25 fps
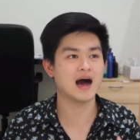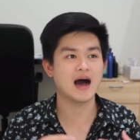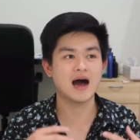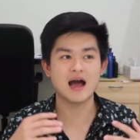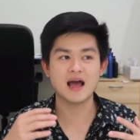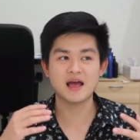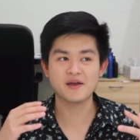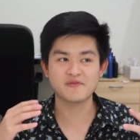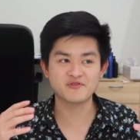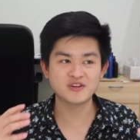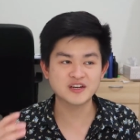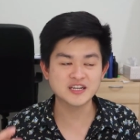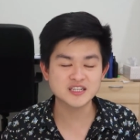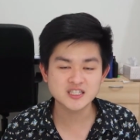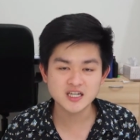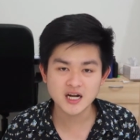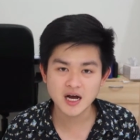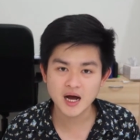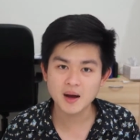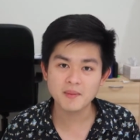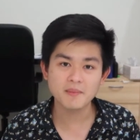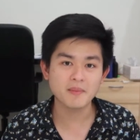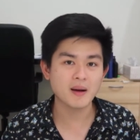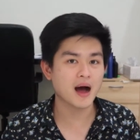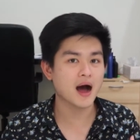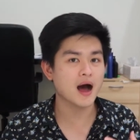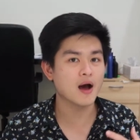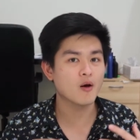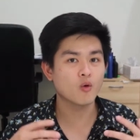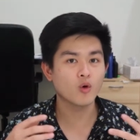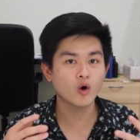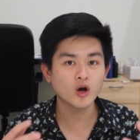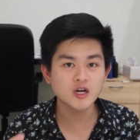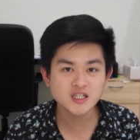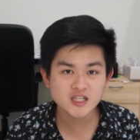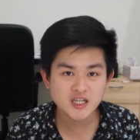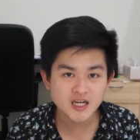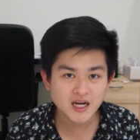I finish up, I
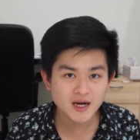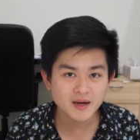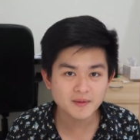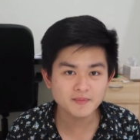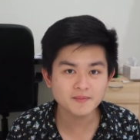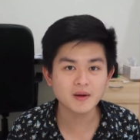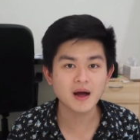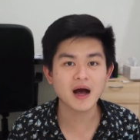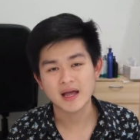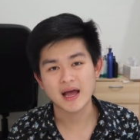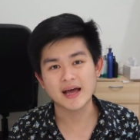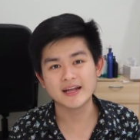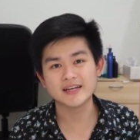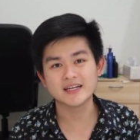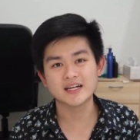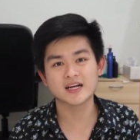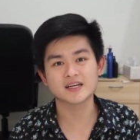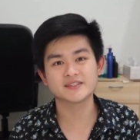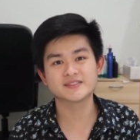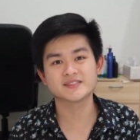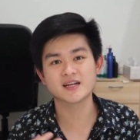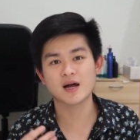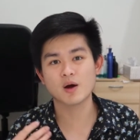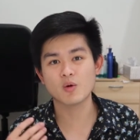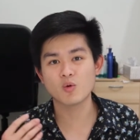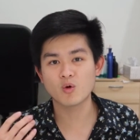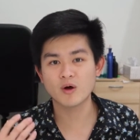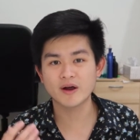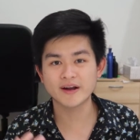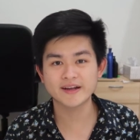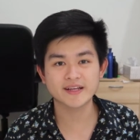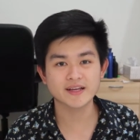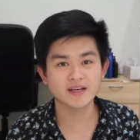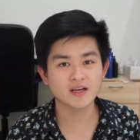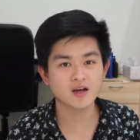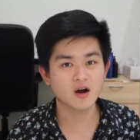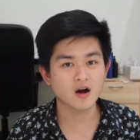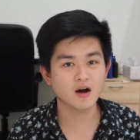wash up, and then I start
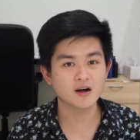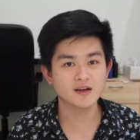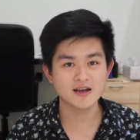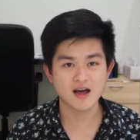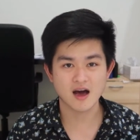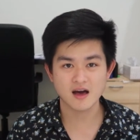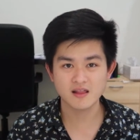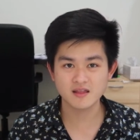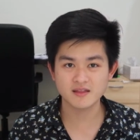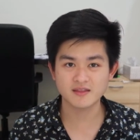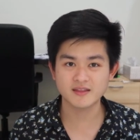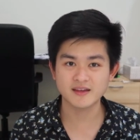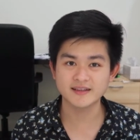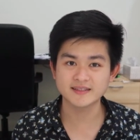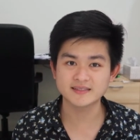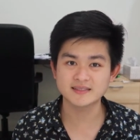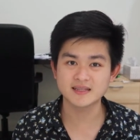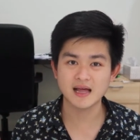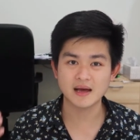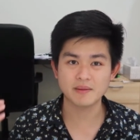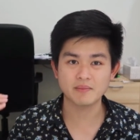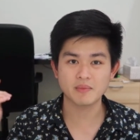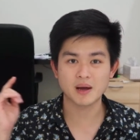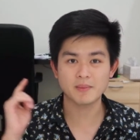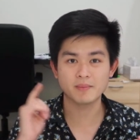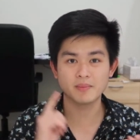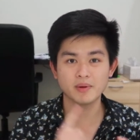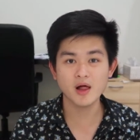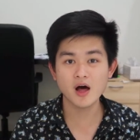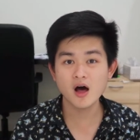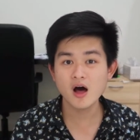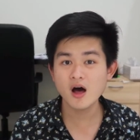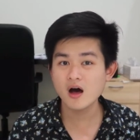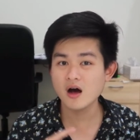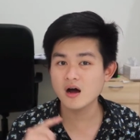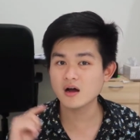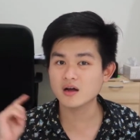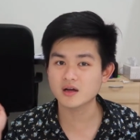working on other things like my
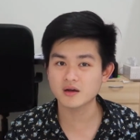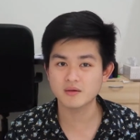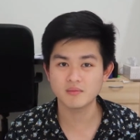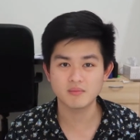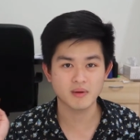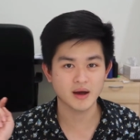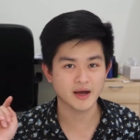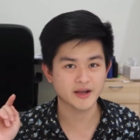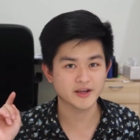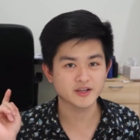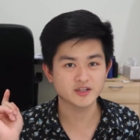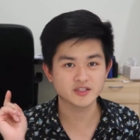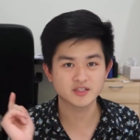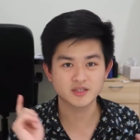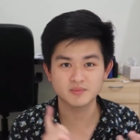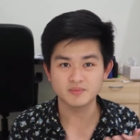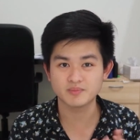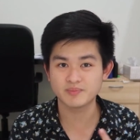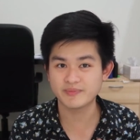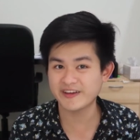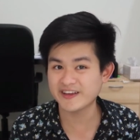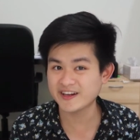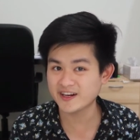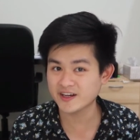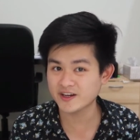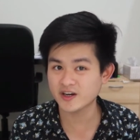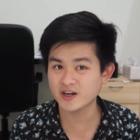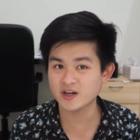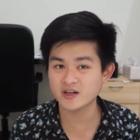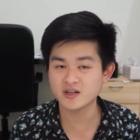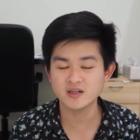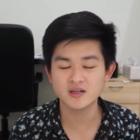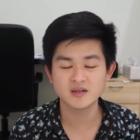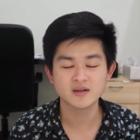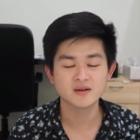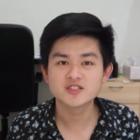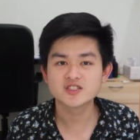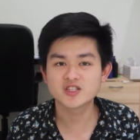blog, my YouTube
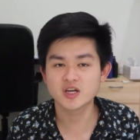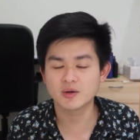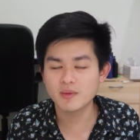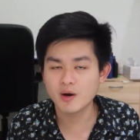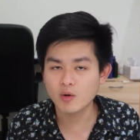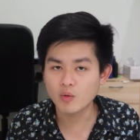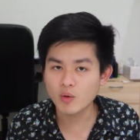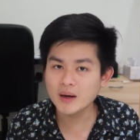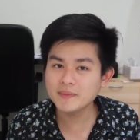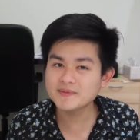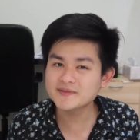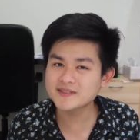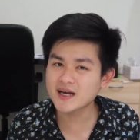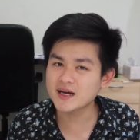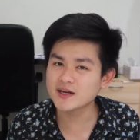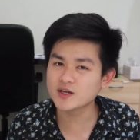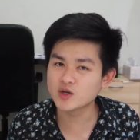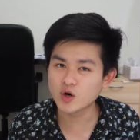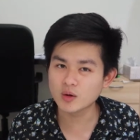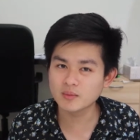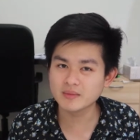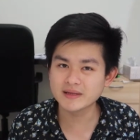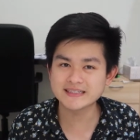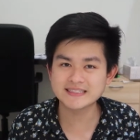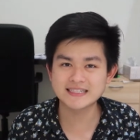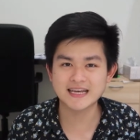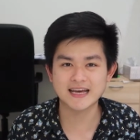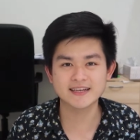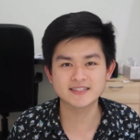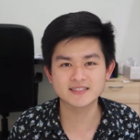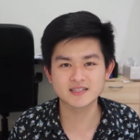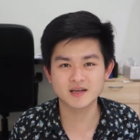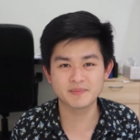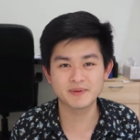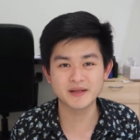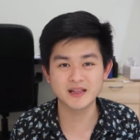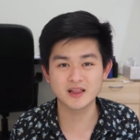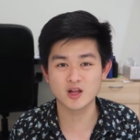video. So my website normally
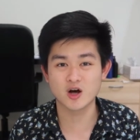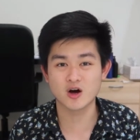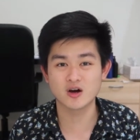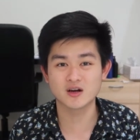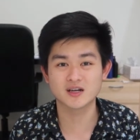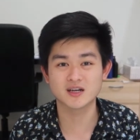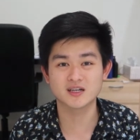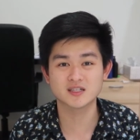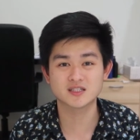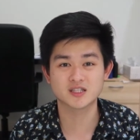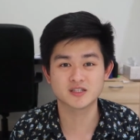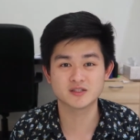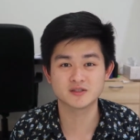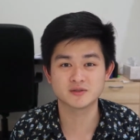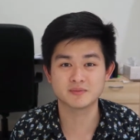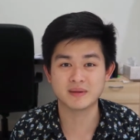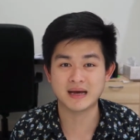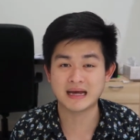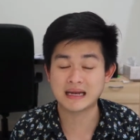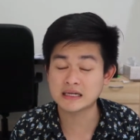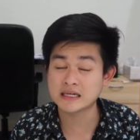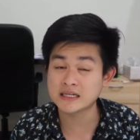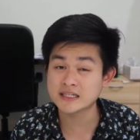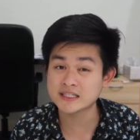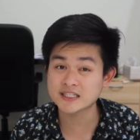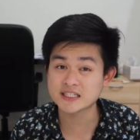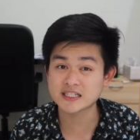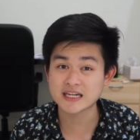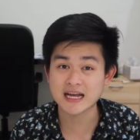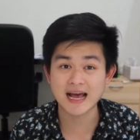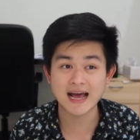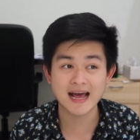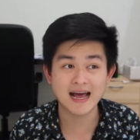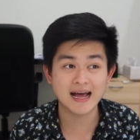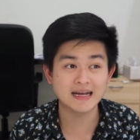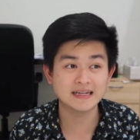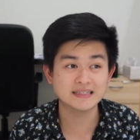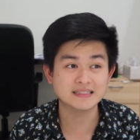takes a bit longer to manage
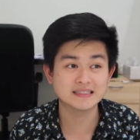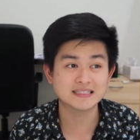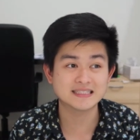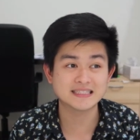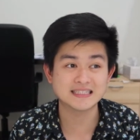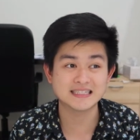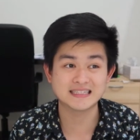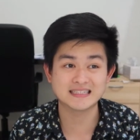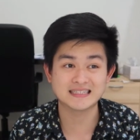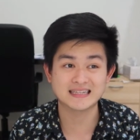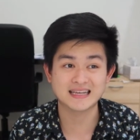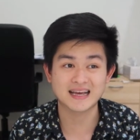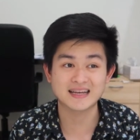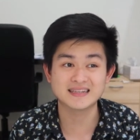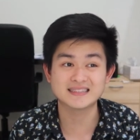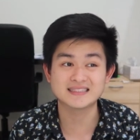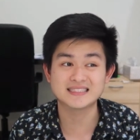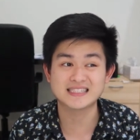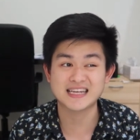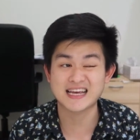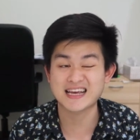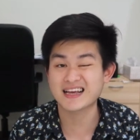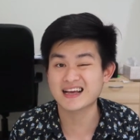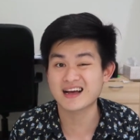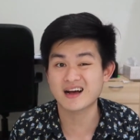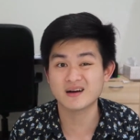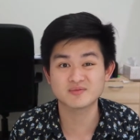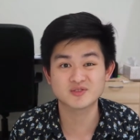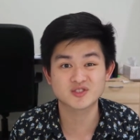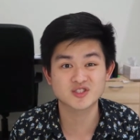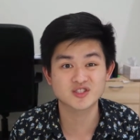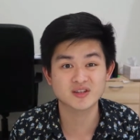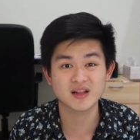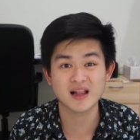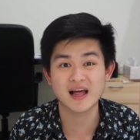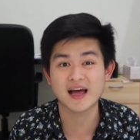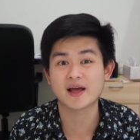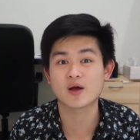and it can take up
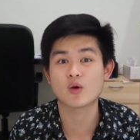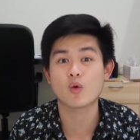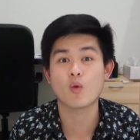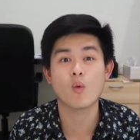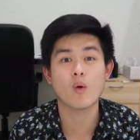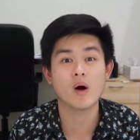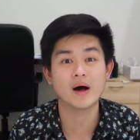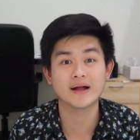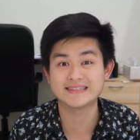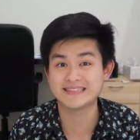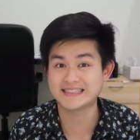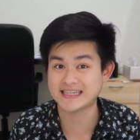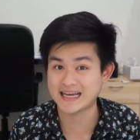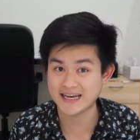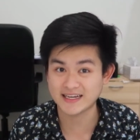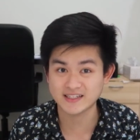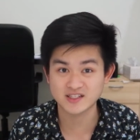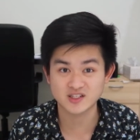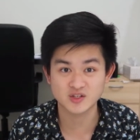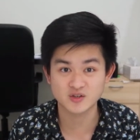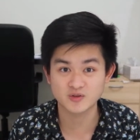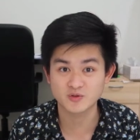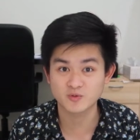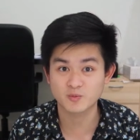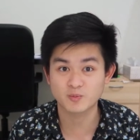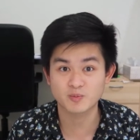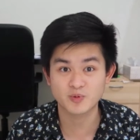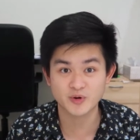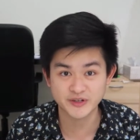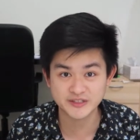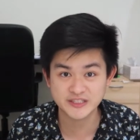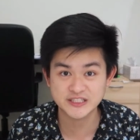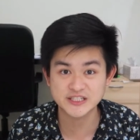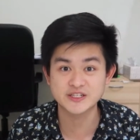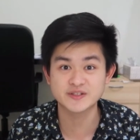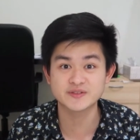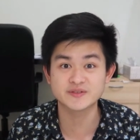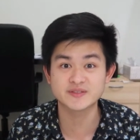to like one day to
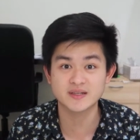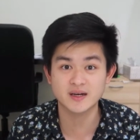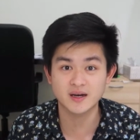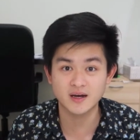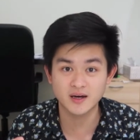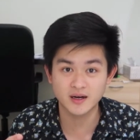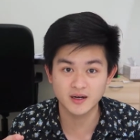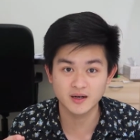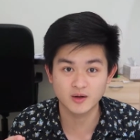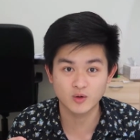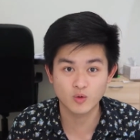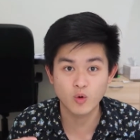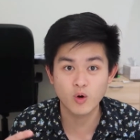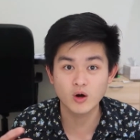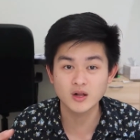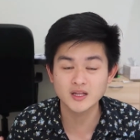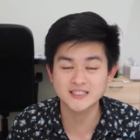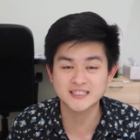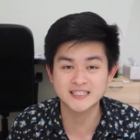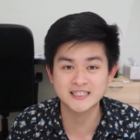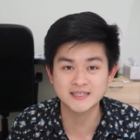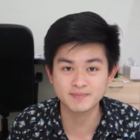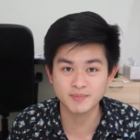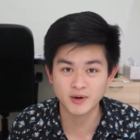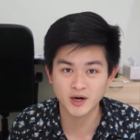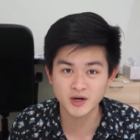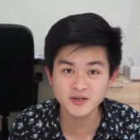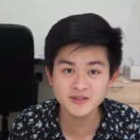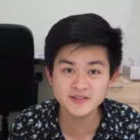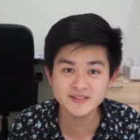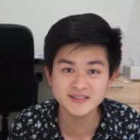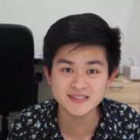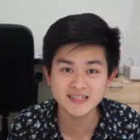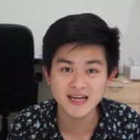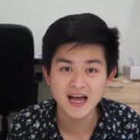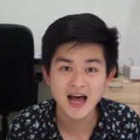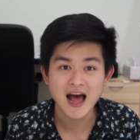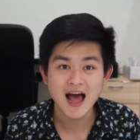produce a quality
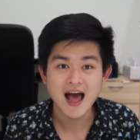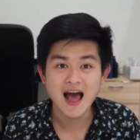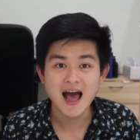post